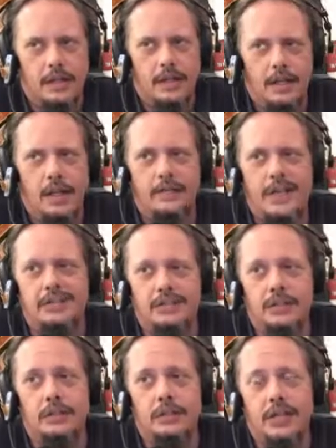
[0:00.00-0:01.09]
yeah, that
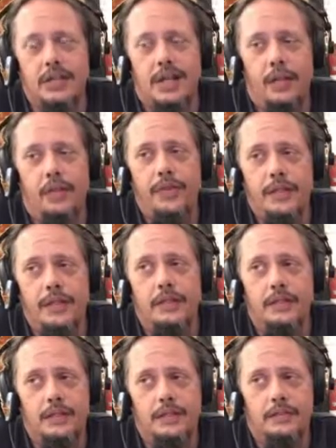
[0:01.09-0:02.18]
still looks kind of thin,
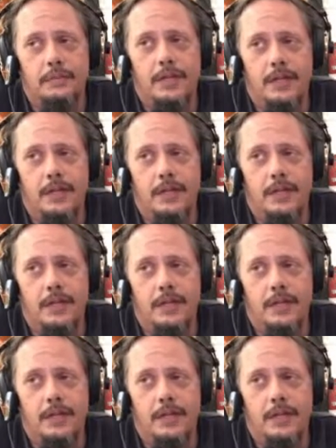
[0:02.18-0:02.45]
to be